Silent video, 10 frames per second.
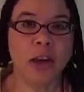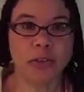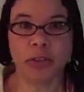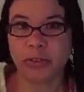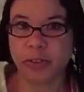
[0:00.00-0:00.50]

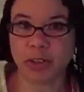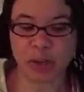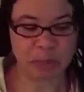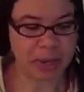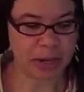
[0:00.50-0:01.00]
So this is the
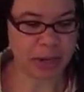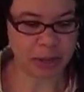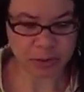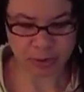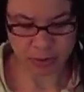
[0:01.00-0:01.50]

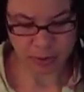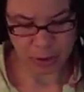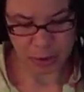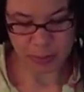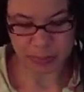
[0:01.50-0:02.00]
Denman. This is
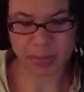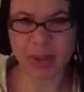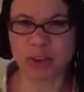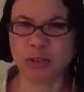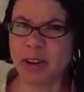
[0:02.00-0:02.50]

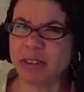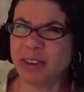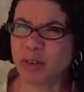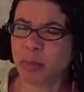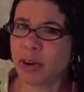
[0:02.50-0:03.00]
a Trade
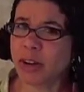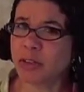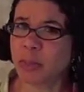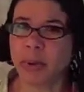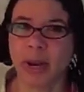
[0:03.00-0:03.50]
Secret
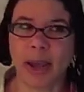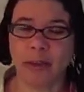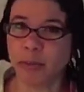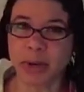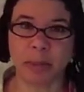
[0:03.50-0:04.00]
brush, but I
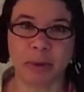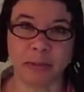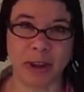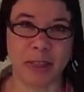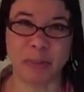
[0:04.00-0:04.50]
haven't been able
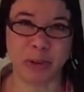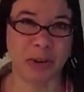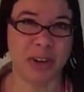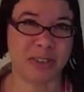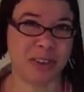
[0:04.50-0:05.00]
to find them in
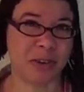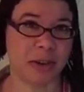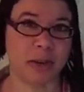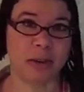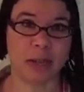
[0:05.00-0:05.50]
Trade
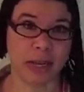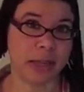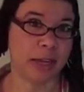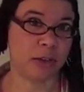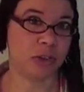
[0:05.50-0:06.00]
Secret lately.